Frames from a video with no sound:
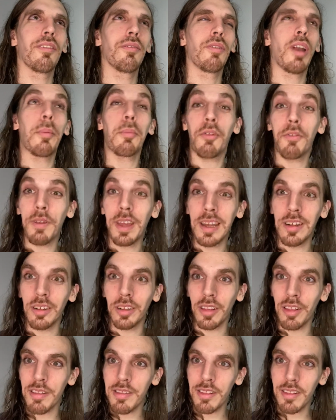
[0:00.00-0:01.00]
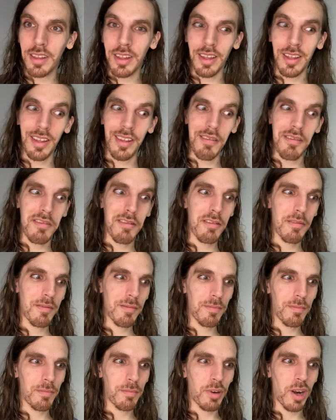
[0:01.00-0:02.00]
Robert Fagles is
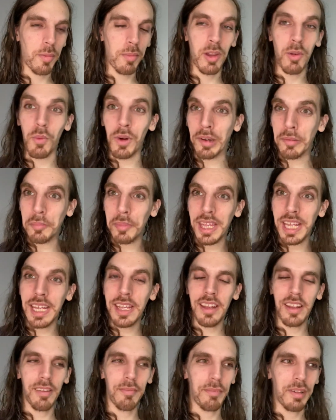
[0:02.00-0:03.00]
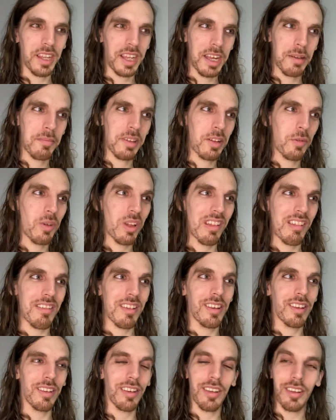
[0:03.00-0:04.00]
probably 1B, but Emily
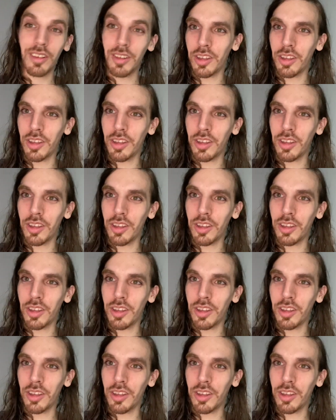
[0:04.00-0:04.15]
Wilson,